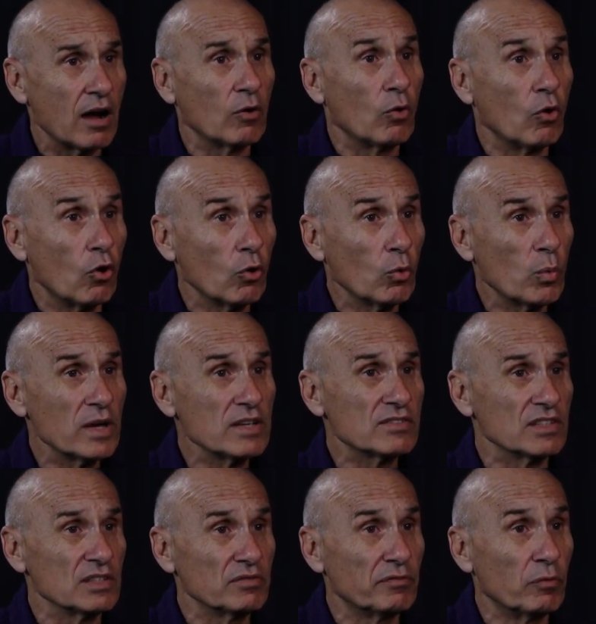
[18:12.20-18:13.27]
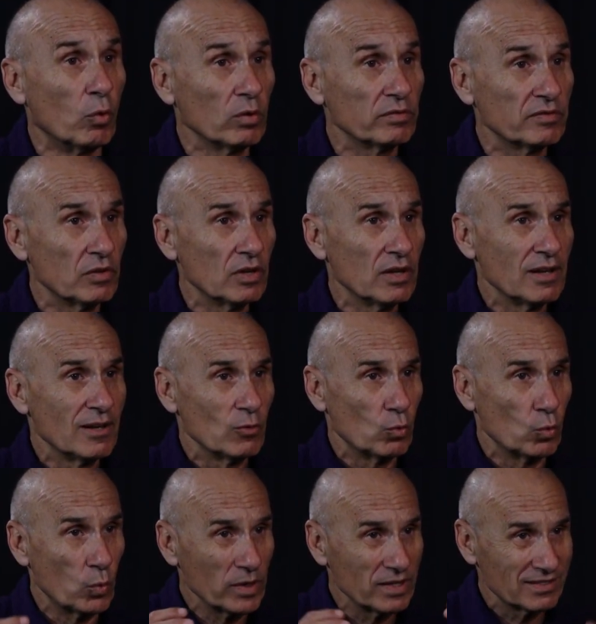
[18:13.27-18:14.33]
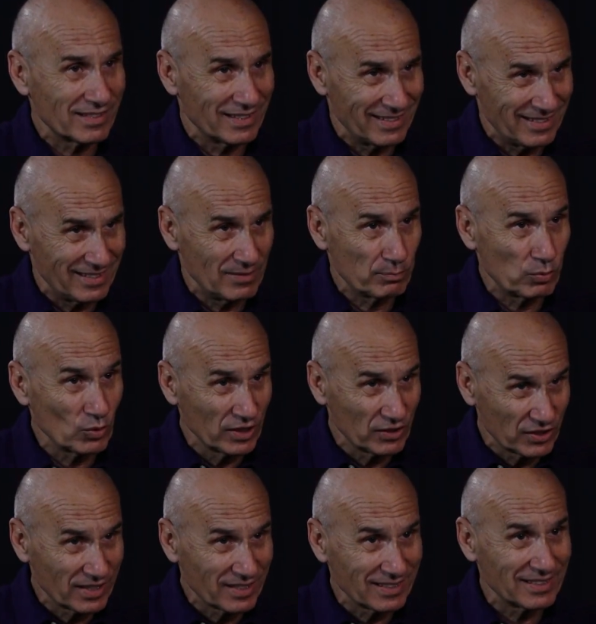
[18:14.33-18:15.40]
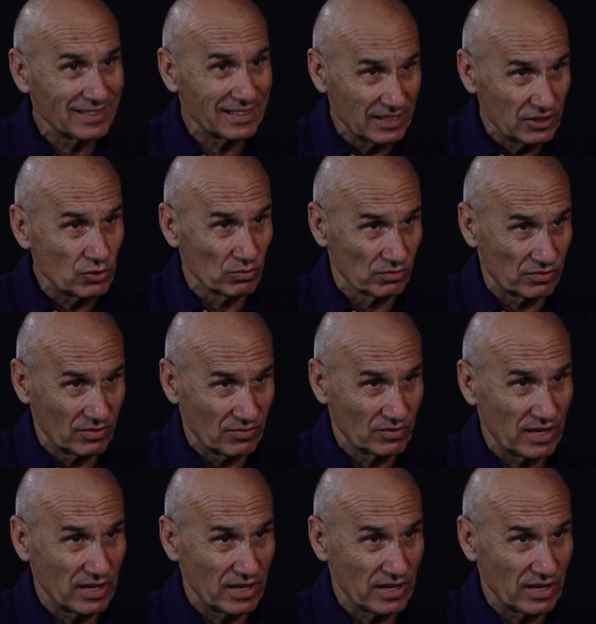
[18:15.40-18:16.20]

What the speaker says: are always involved with political issues.